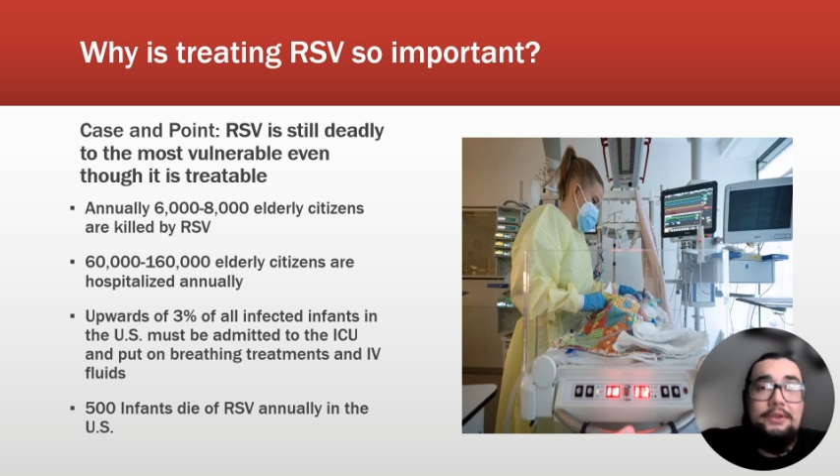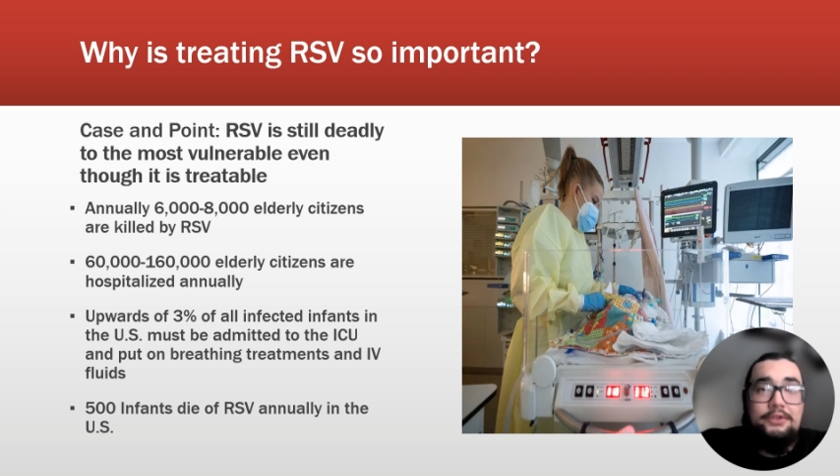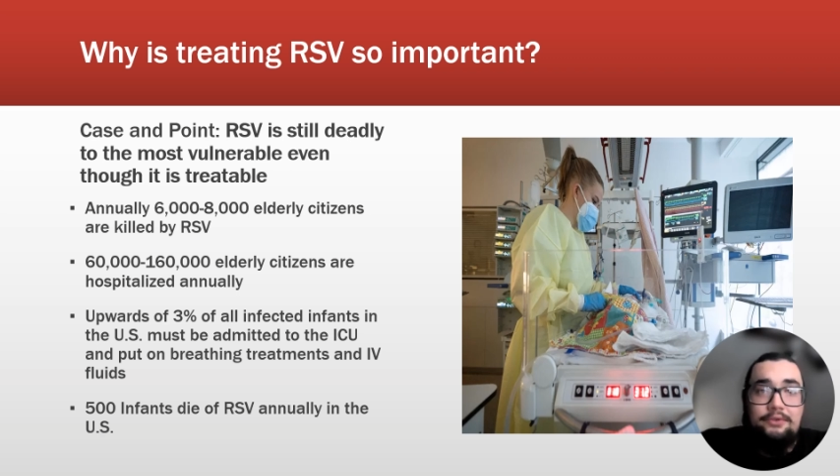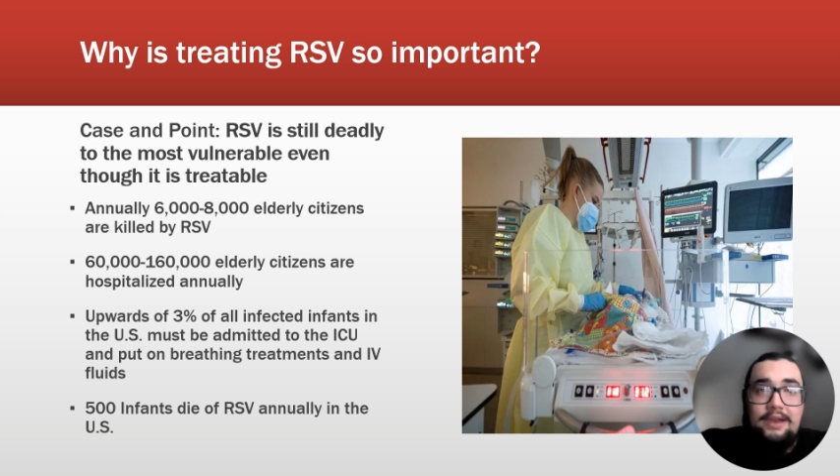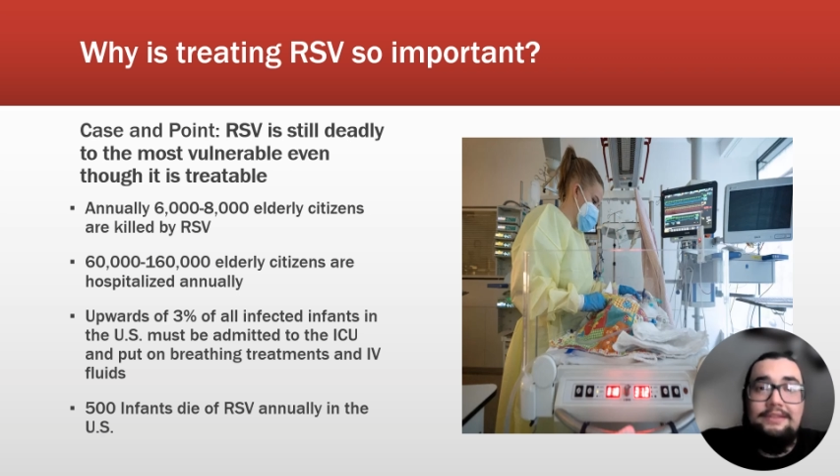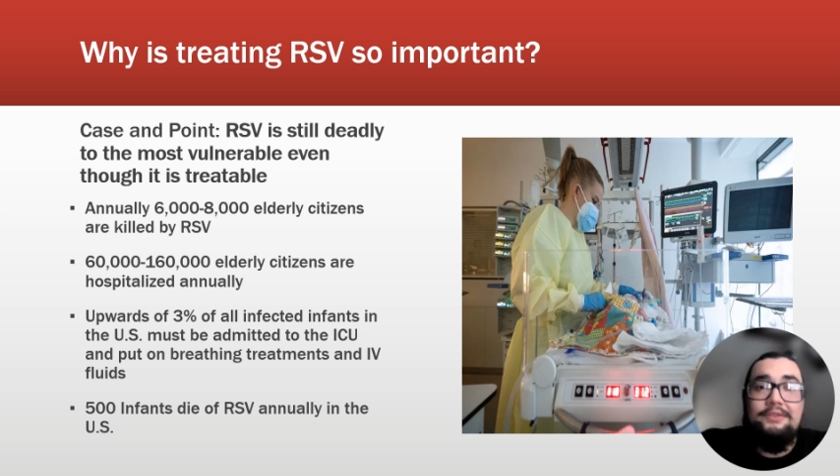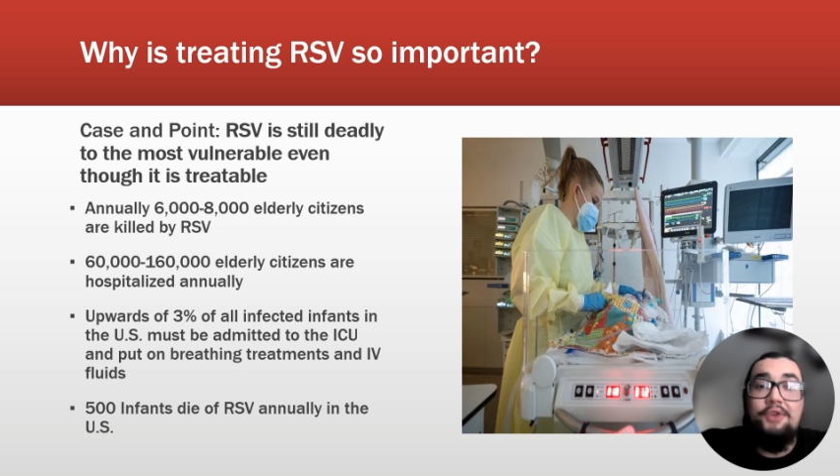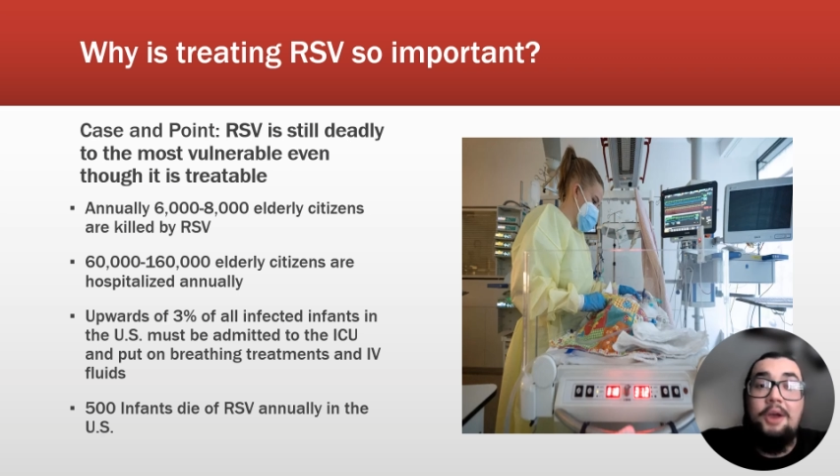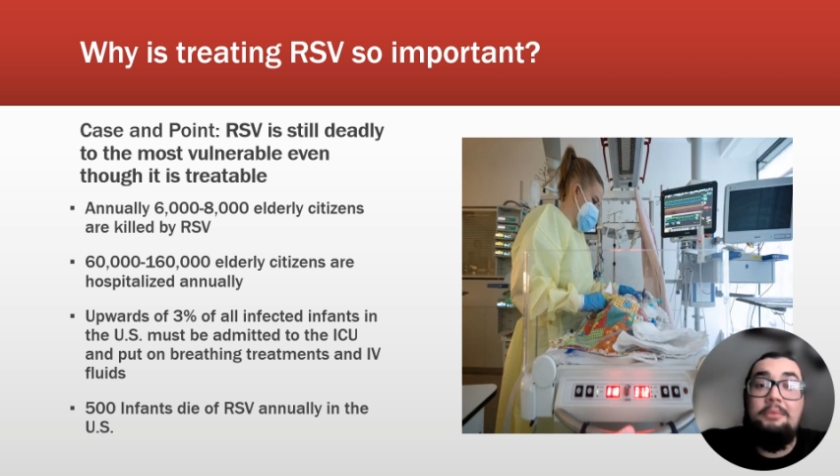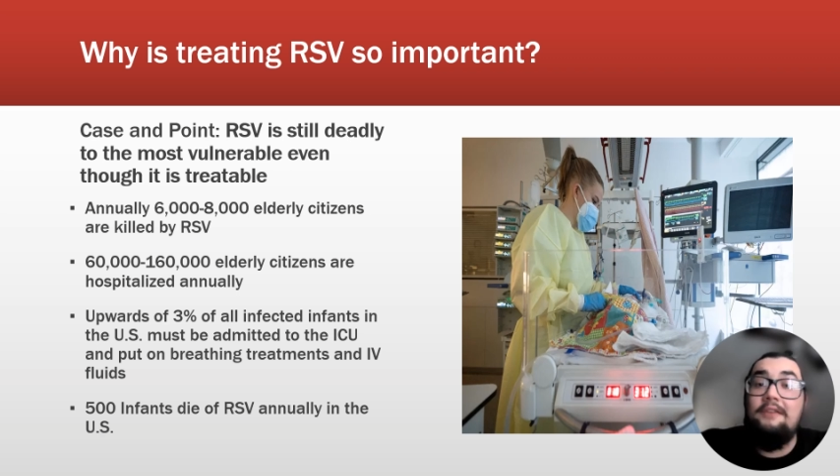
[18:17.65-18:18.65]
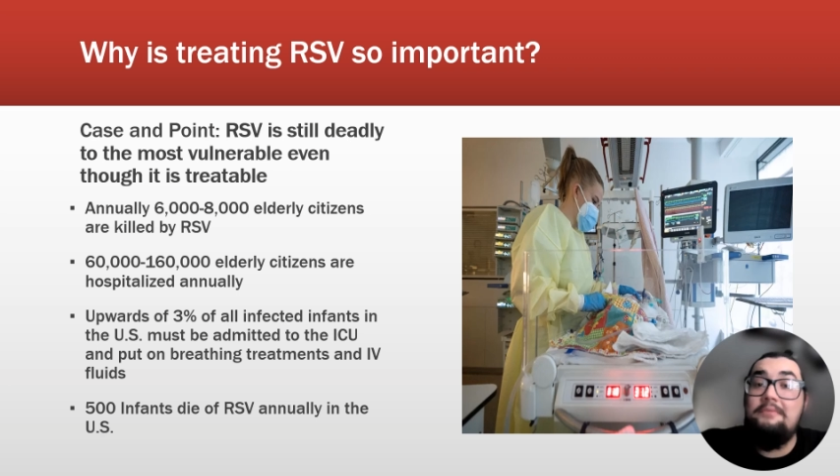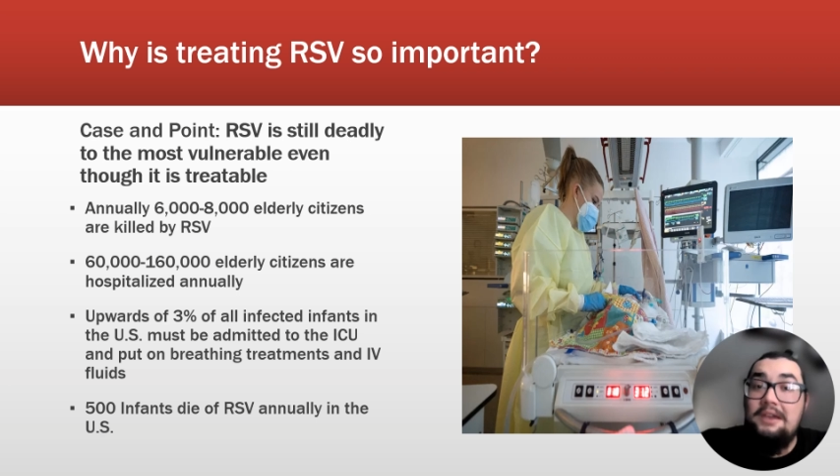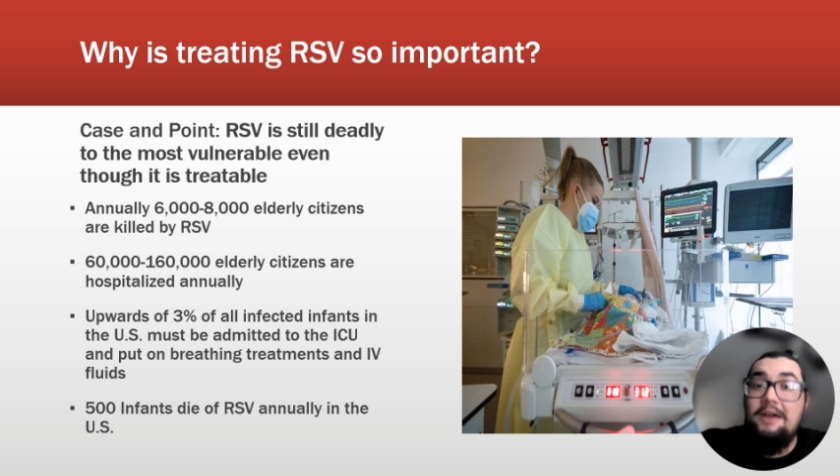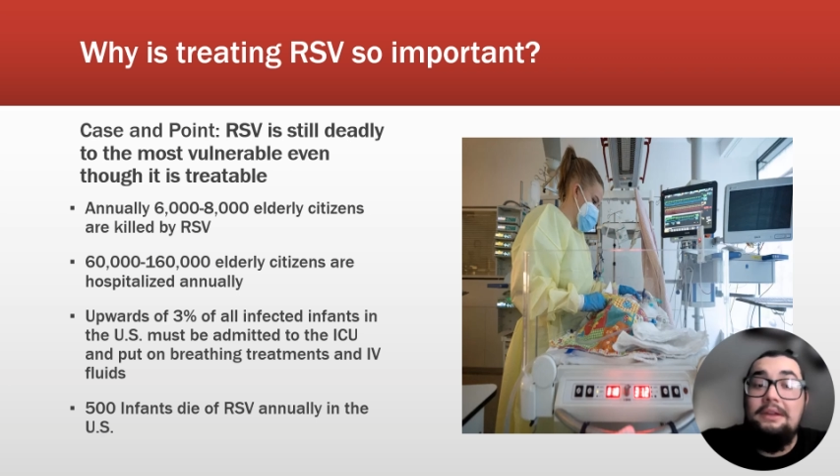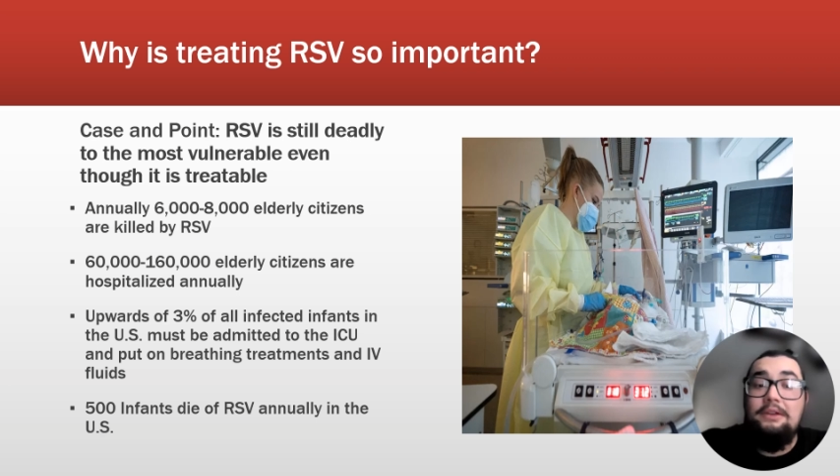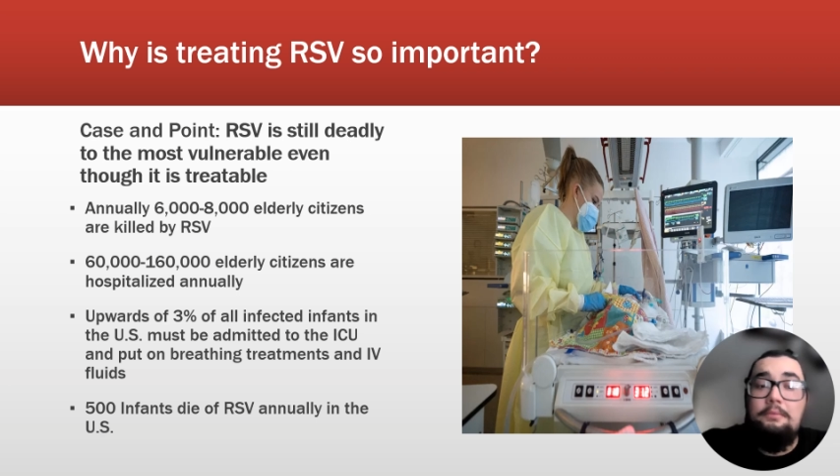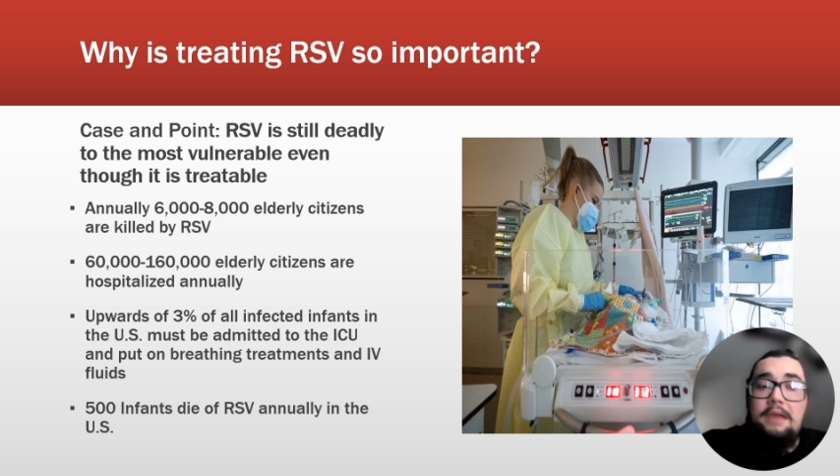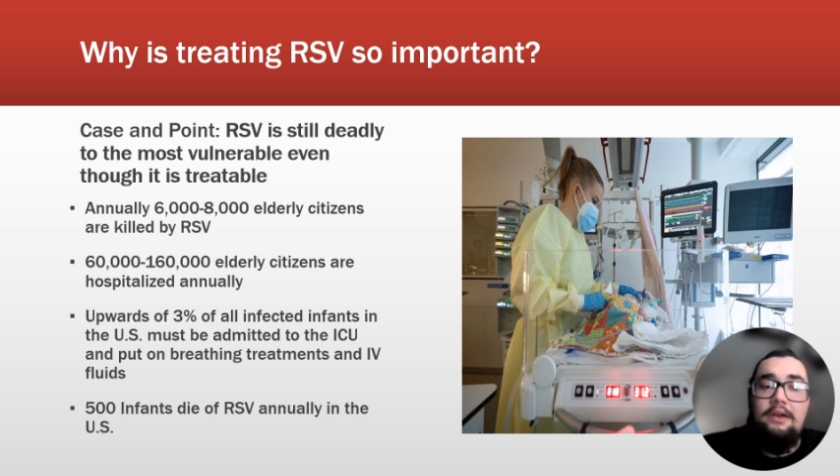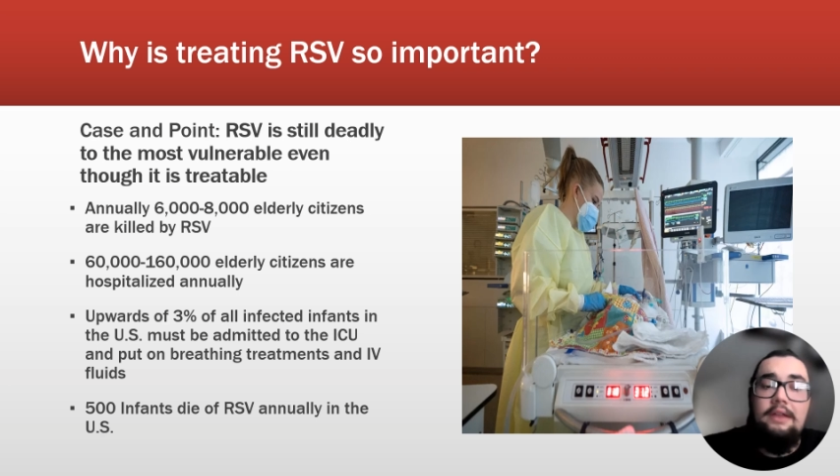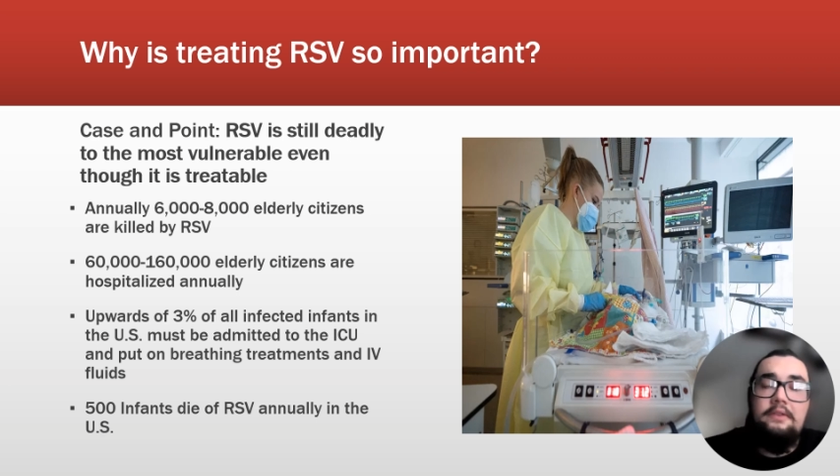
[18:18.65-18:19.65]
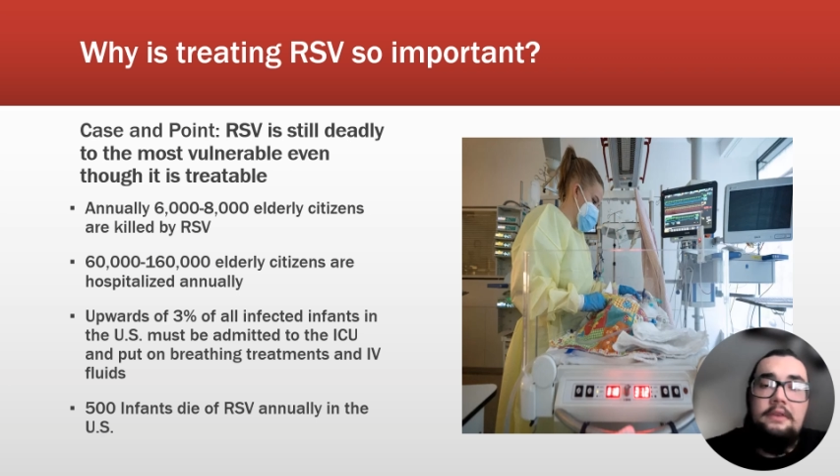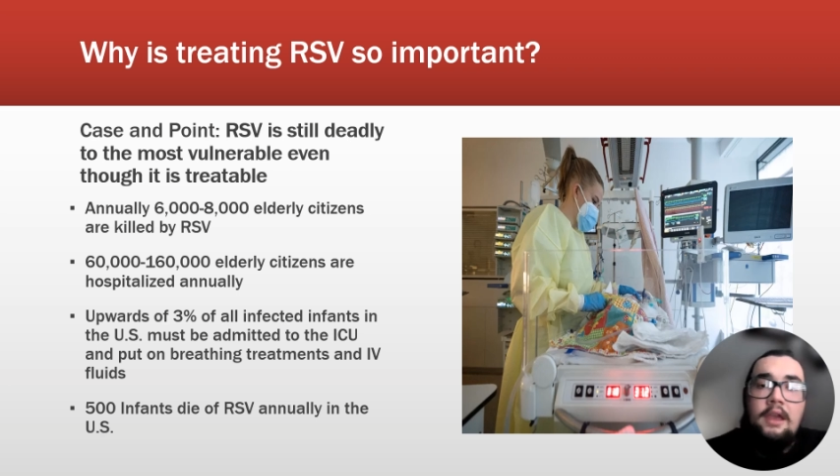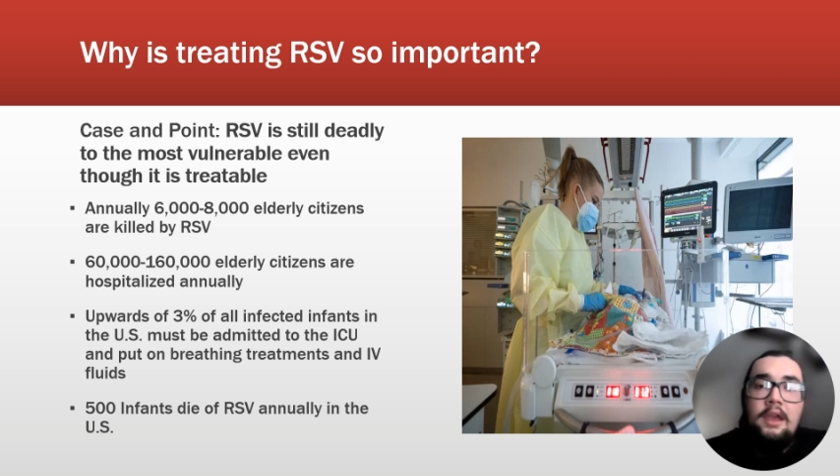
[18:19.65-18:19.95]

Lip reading: the stress and trauma of becoming new parents.